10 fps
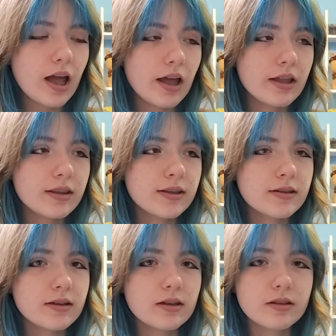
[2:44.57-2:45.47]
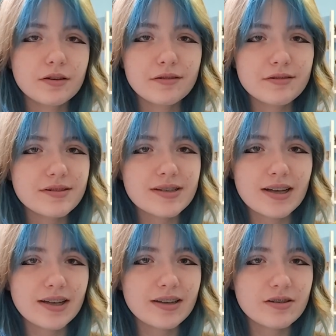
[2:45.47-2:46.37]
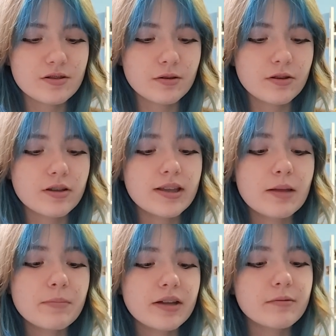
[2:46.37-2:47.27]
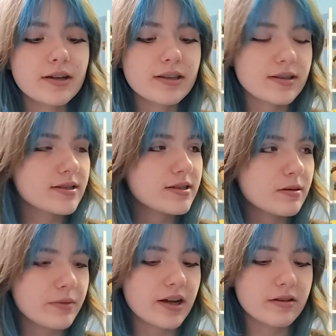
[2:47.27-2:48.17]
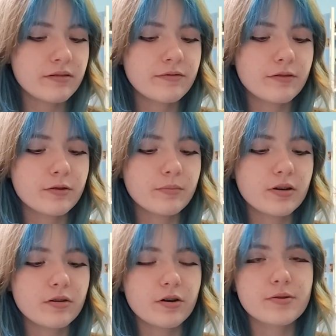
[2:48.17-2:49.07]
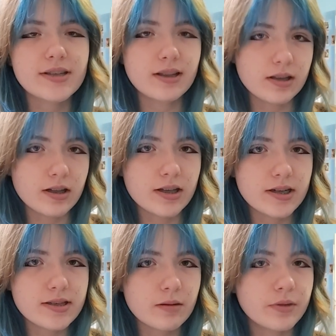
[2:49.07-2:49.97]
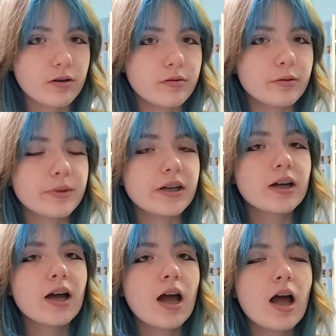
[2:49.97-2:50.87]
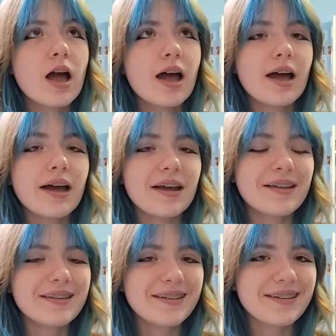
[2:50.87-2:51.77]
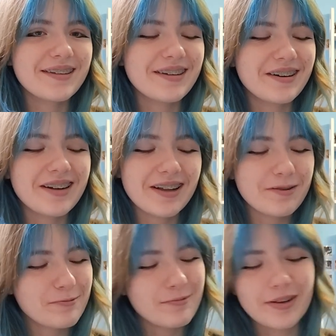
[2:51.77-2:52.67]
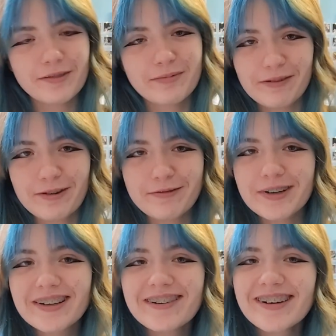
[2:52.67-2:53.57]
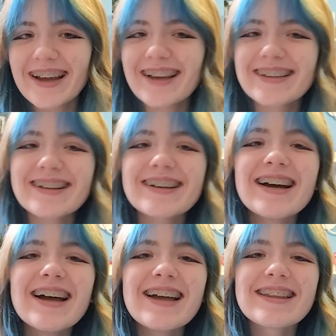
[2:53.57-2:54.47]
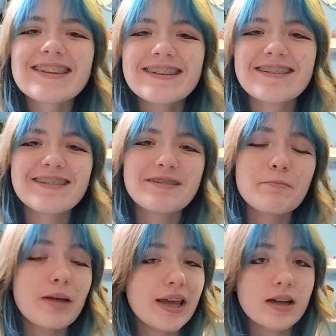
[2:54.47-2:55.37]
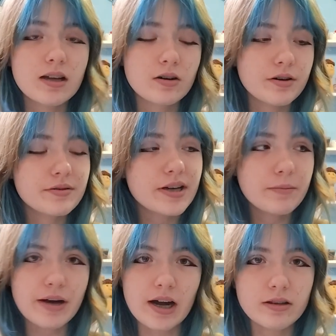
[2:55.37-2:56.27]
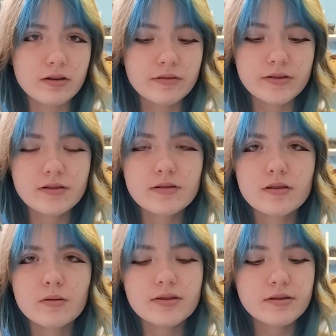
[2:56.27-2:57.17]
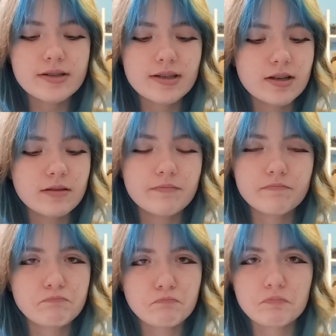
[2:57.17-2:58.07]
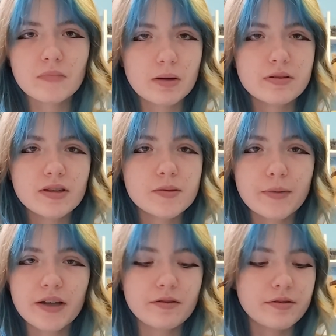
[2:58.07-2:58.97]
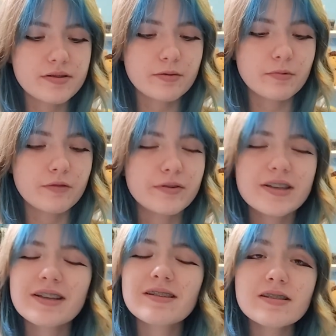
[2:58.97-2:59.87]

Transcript: and they're just like so cute. And by the way, this is a pattern from Rose and Lily's Amigurumi, and they're like one of my favorite creators to make crochet patterns. So seriously, this pattern is so worth it. It